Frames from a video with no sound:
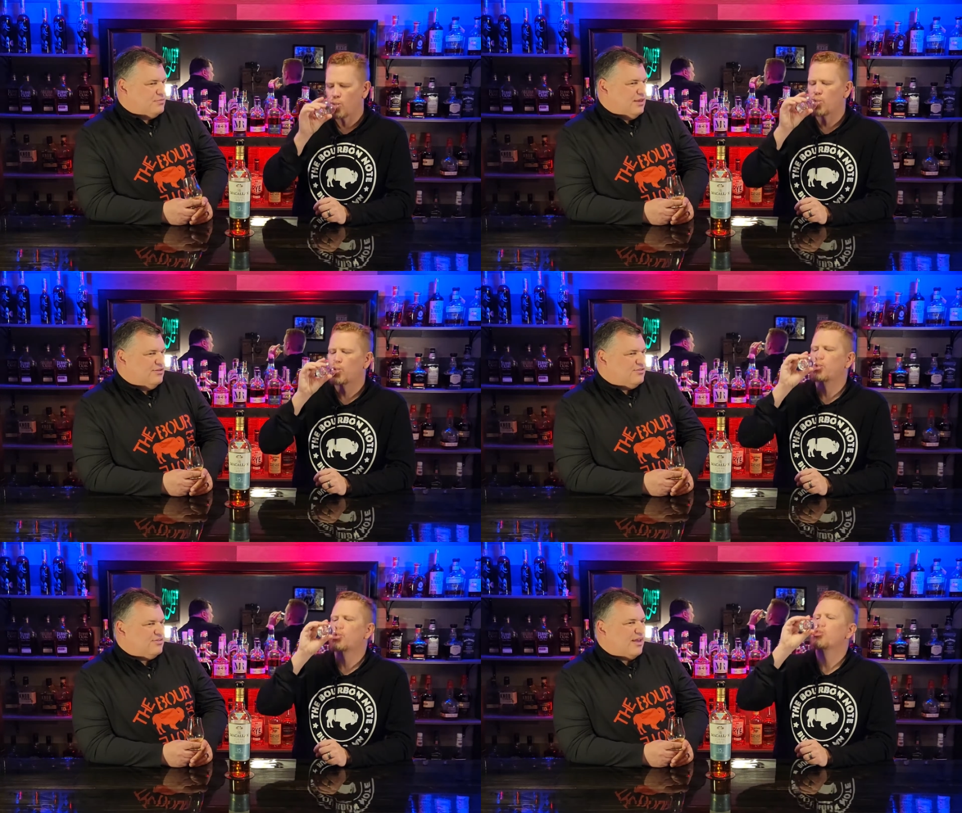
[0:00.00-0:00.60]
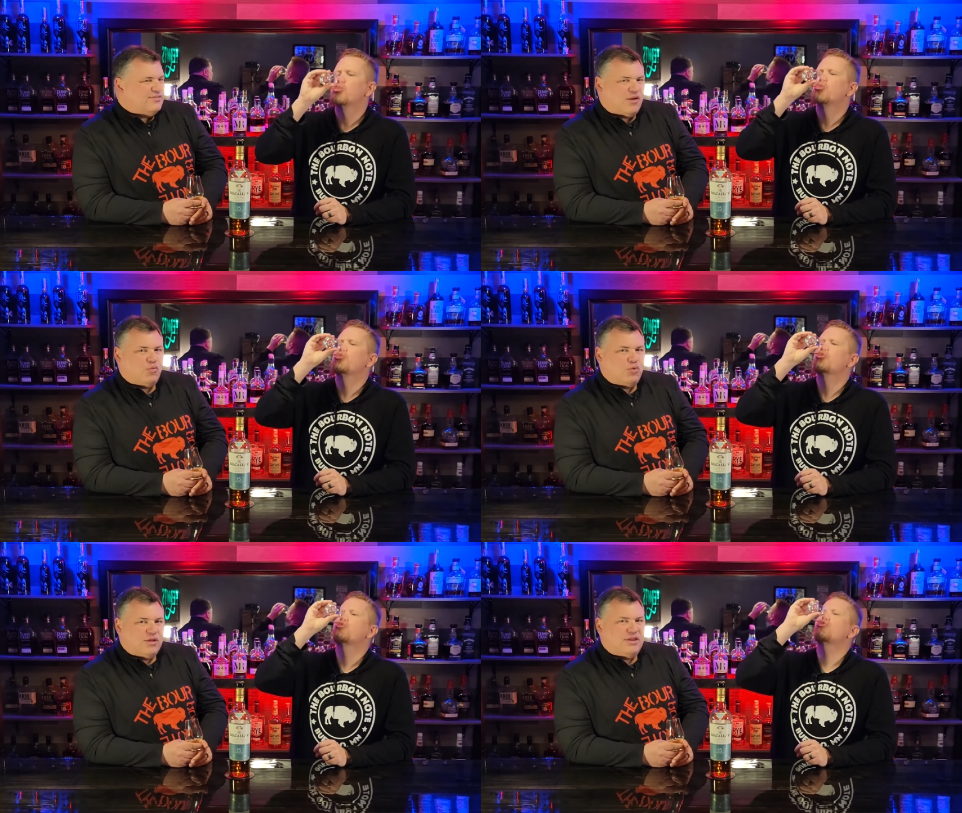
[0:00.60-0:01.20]
Speaker 1: it just has a
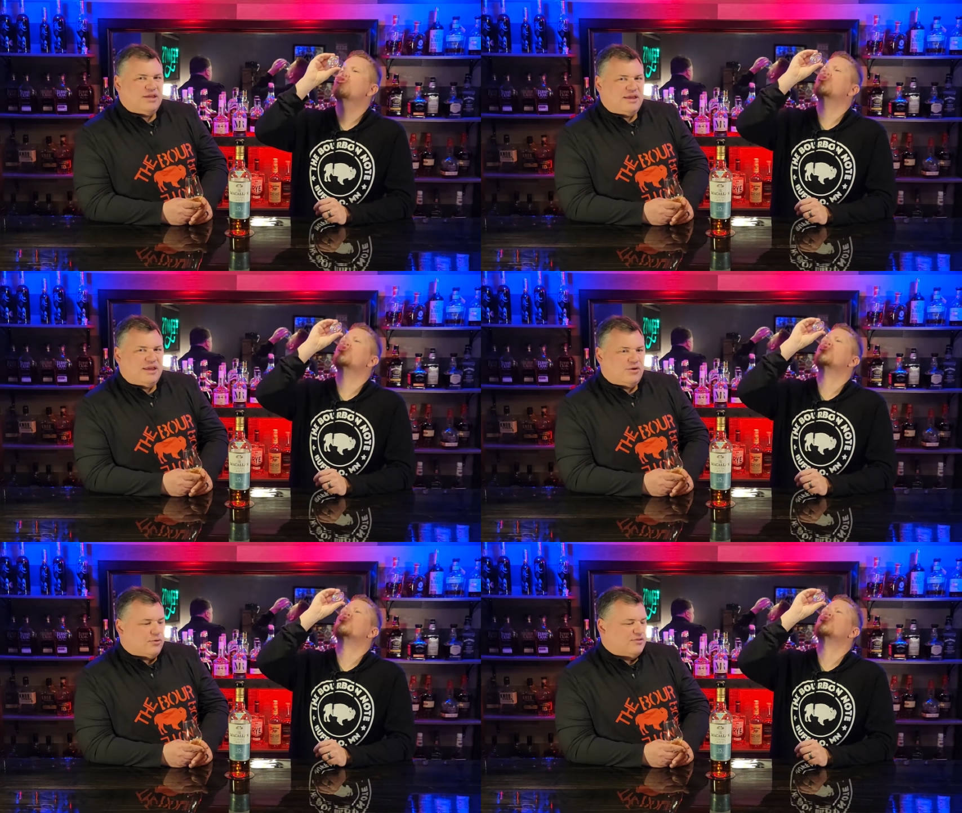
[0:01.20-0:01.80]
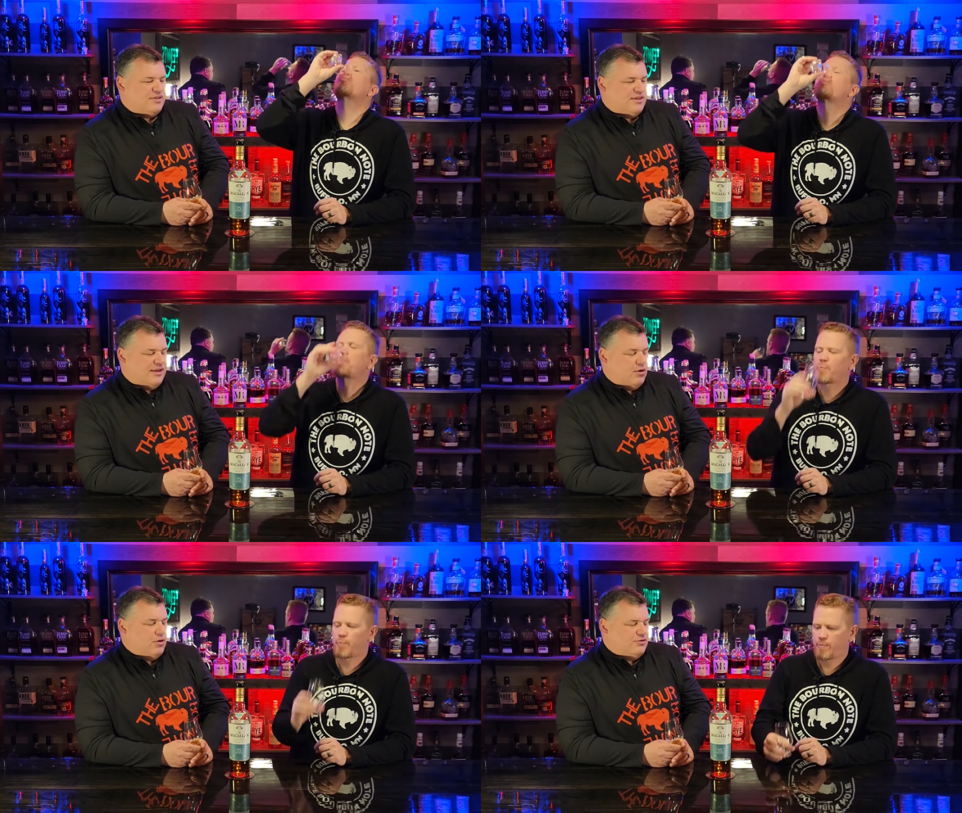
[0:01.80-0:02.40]
really interesting
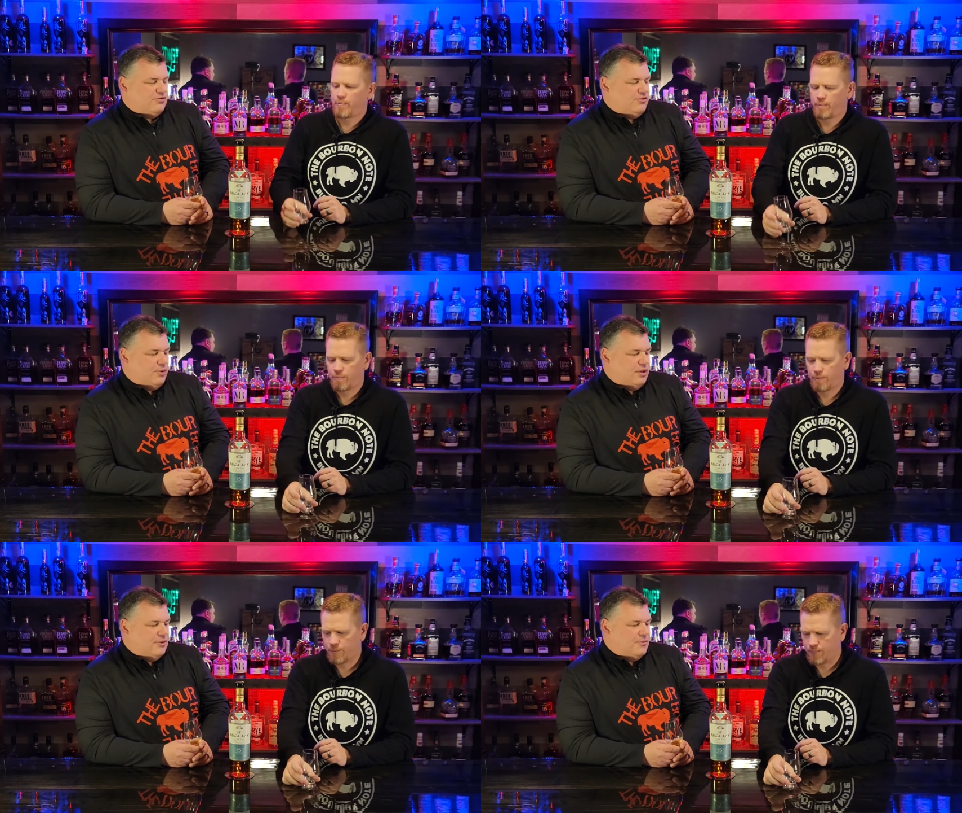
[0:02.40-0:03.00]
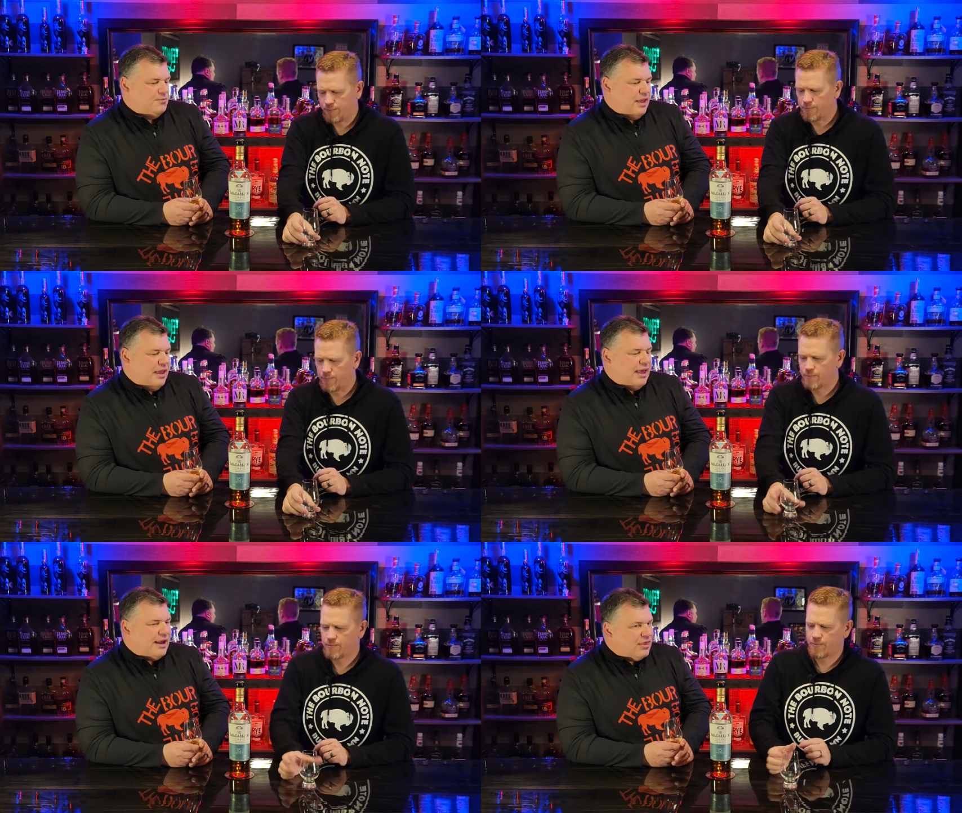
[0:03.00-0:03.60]
character to it.
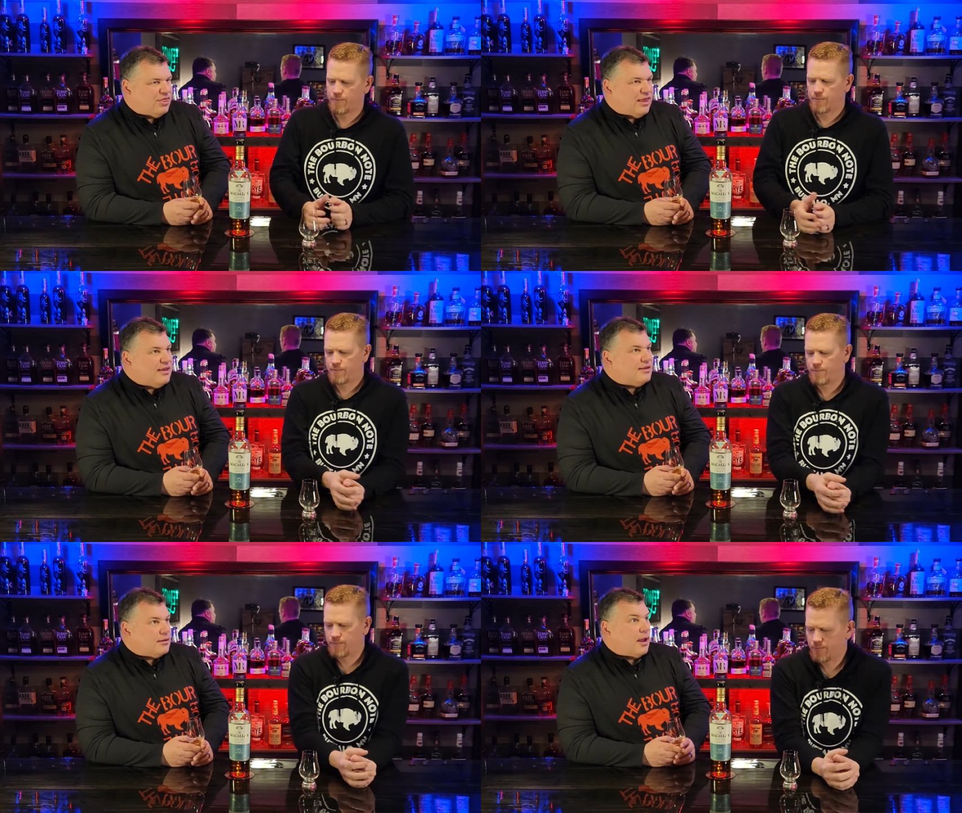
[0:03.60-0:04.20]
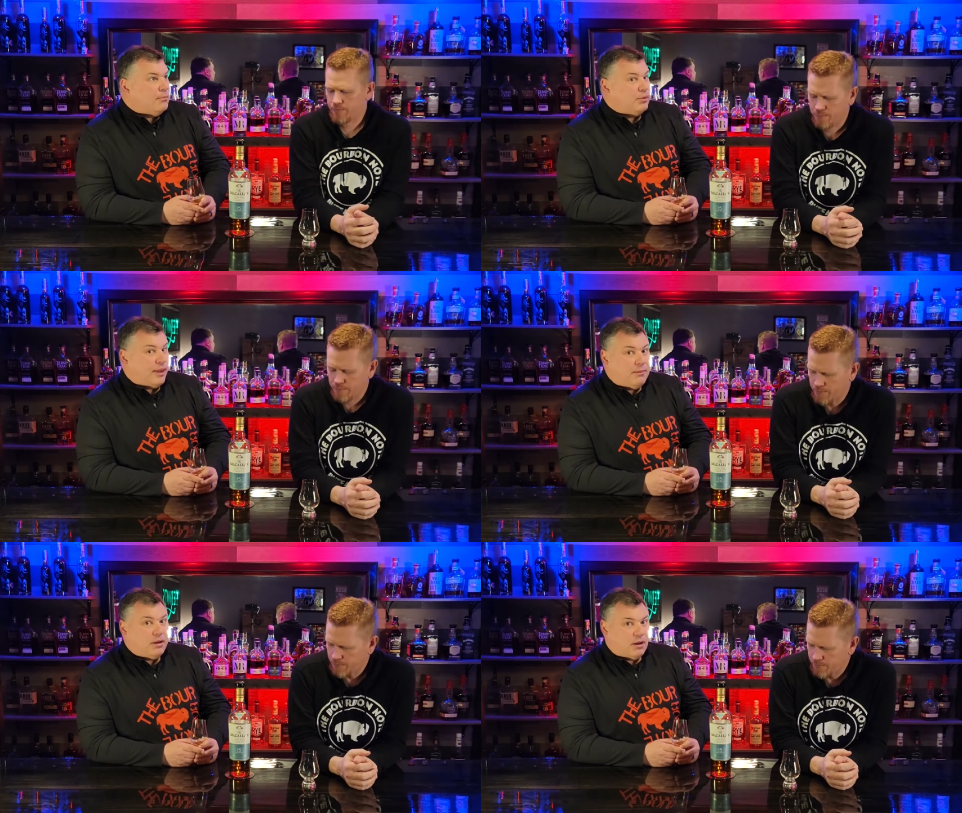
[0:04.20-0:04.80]
Mm-hmm. And I think it, I
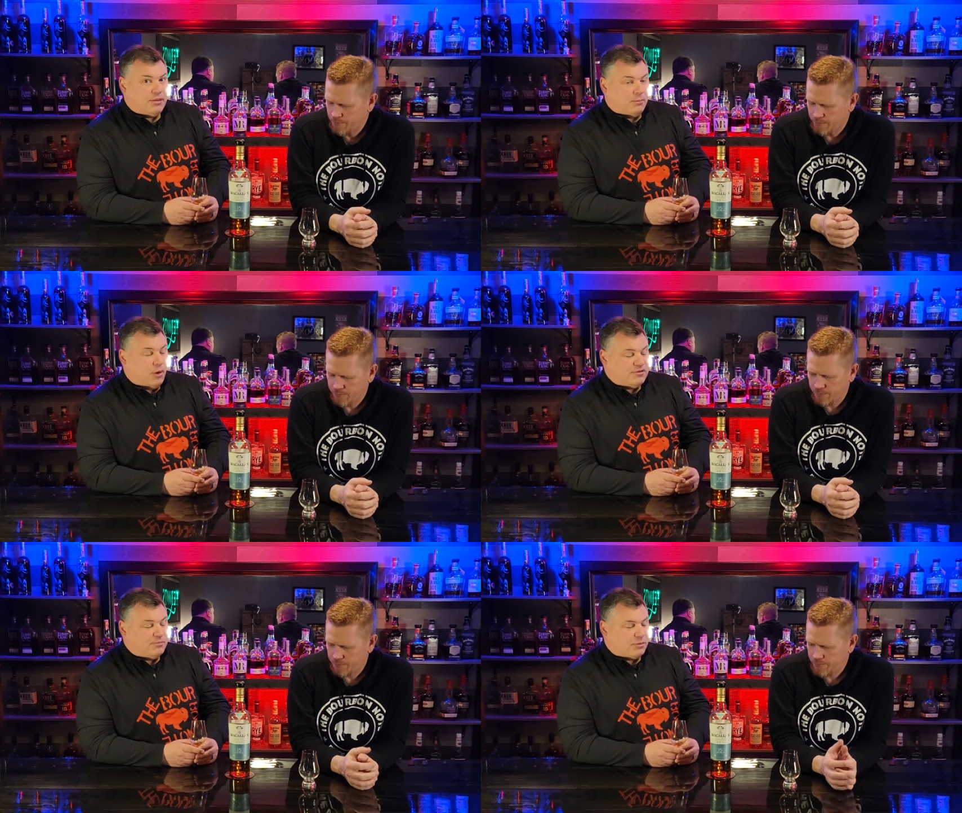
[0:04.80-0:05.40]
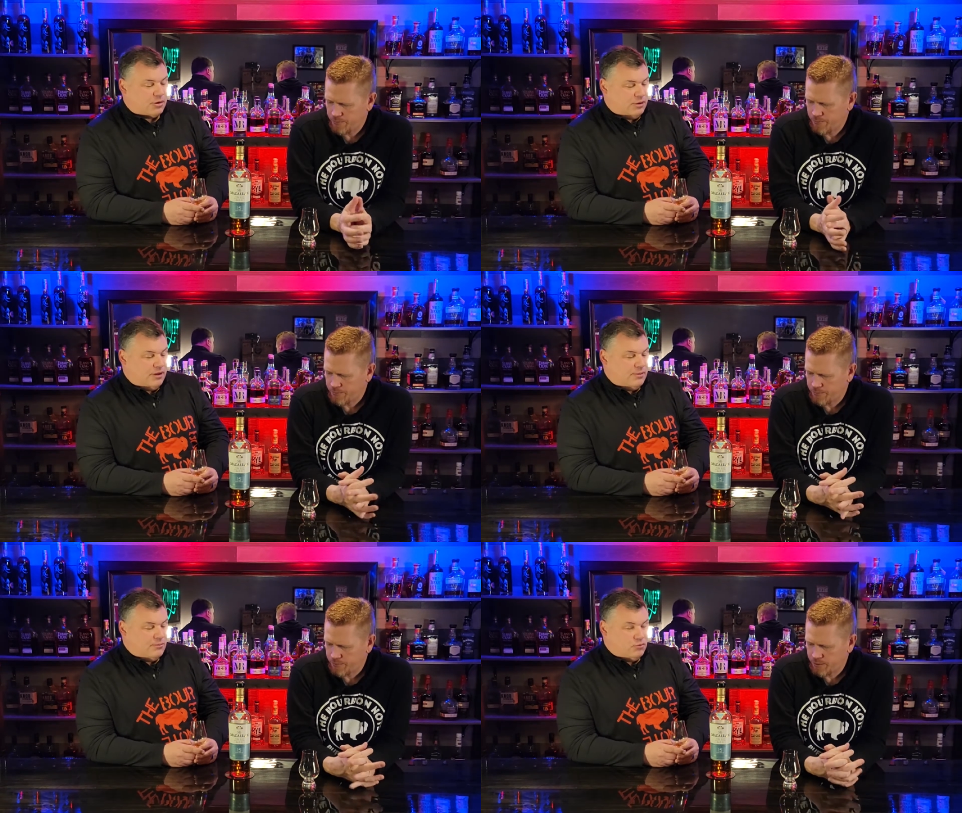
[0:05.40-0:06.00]
blame it on the malted
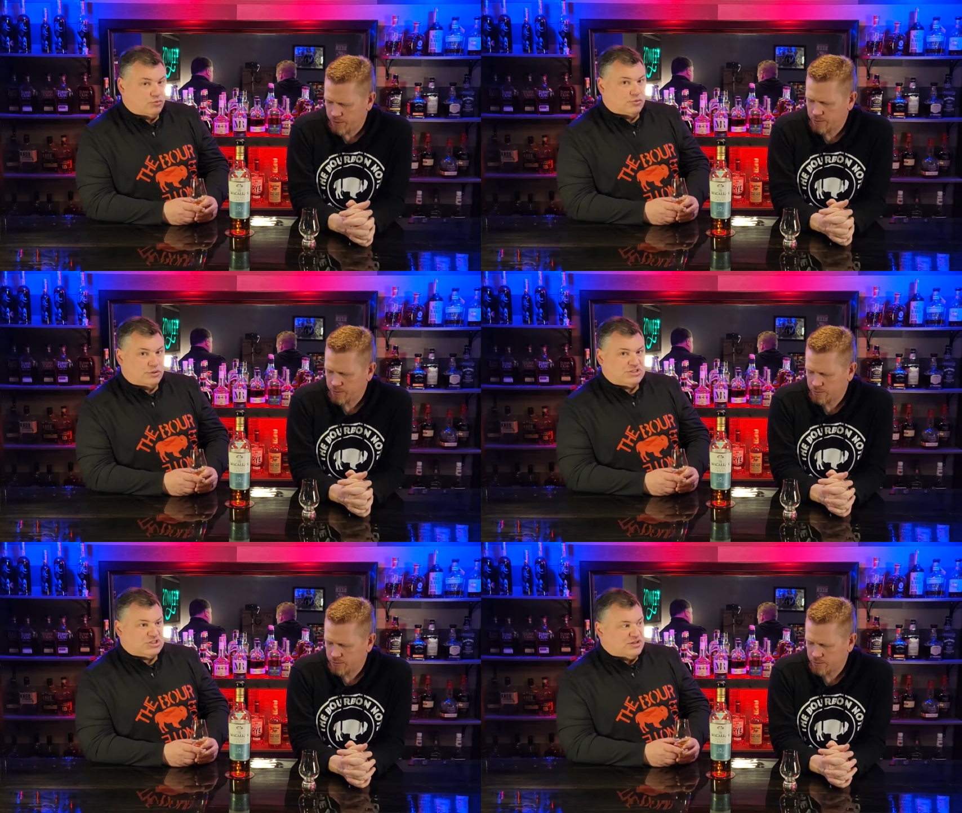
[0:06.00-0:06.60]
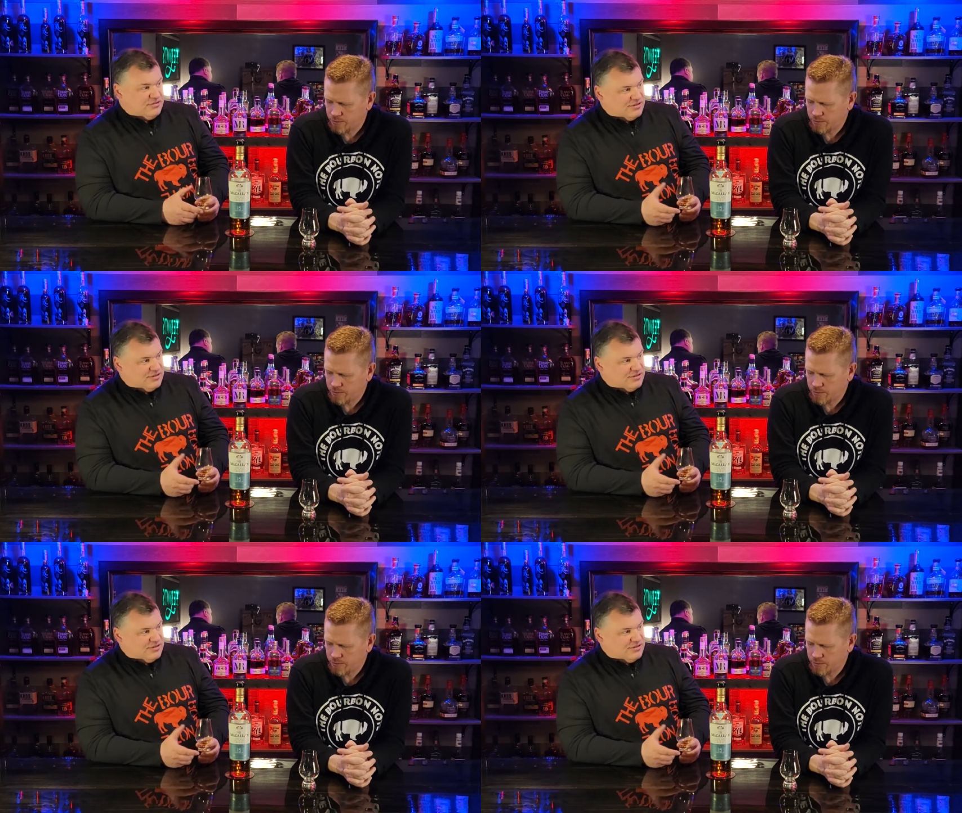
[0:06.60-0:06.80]
barley, which is